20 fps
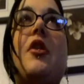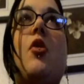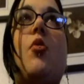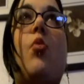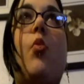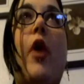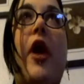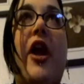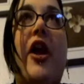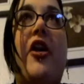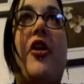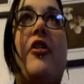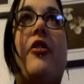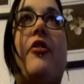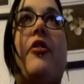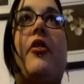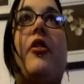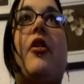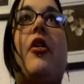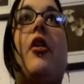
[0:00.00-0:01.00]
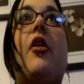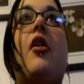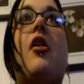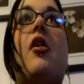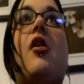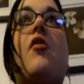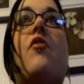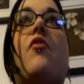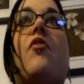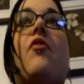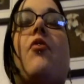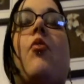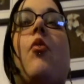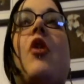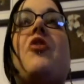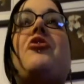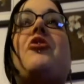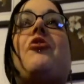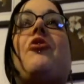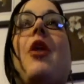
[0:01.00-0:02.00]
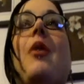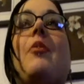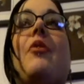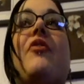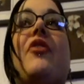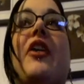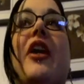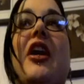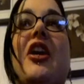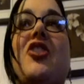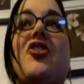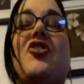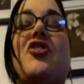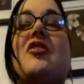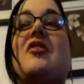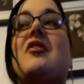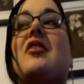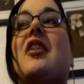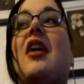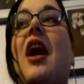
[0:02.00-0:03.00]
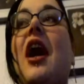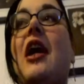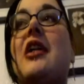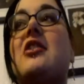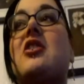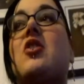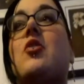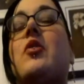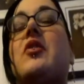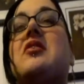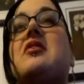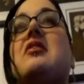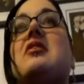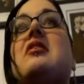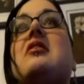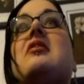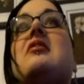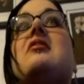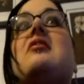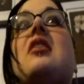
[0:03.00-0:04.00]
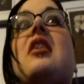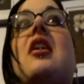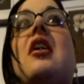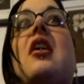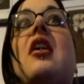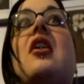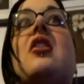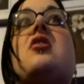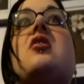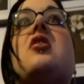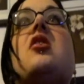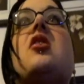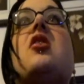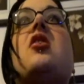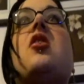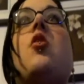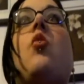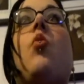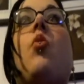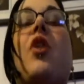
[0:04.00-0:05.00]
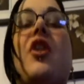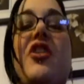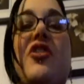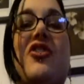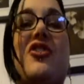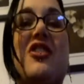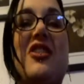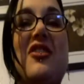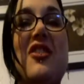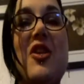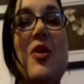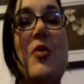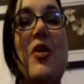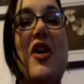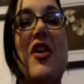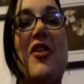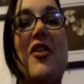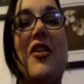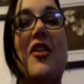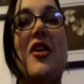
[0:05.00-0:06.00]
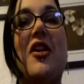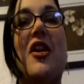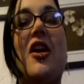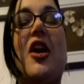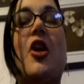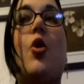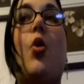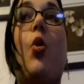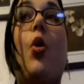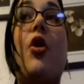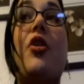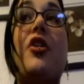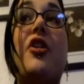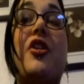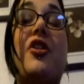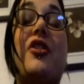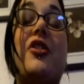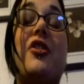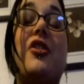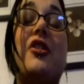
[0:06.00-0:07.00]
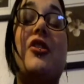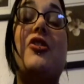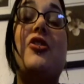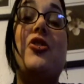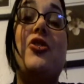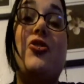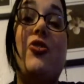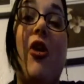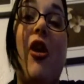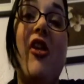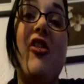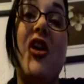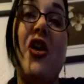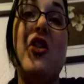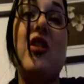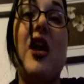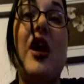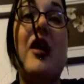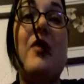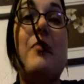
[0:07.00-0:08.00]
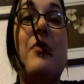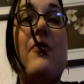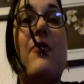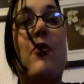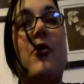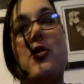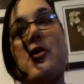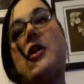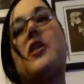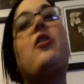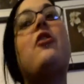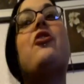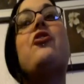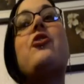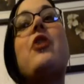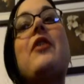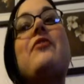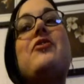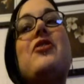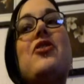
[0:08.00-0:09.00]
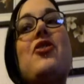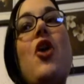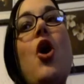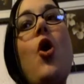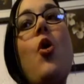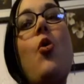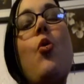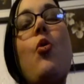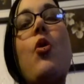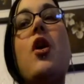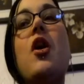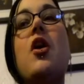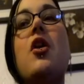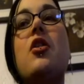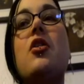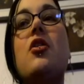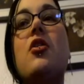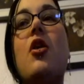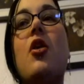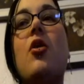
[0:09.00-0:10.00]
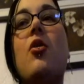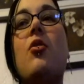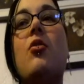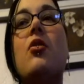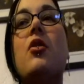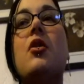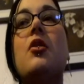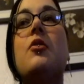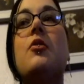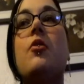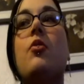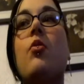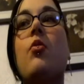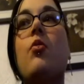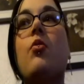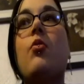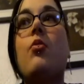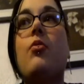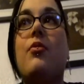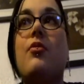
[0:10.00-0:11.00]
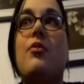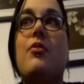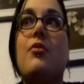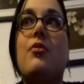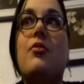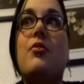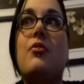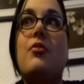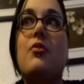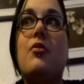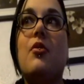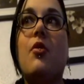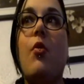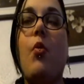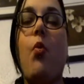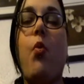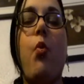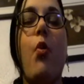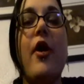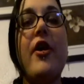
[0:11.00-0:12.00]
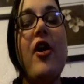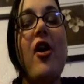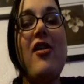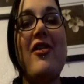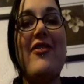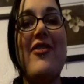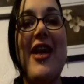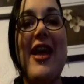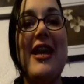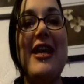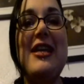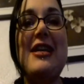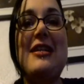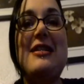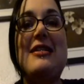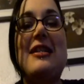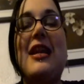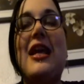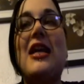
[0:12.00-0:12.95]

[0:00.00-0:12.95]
aware of what the ramifications and consequences and what you're dealing with in order to draw that line before you get hurt. You have to know, you know, what all of that is.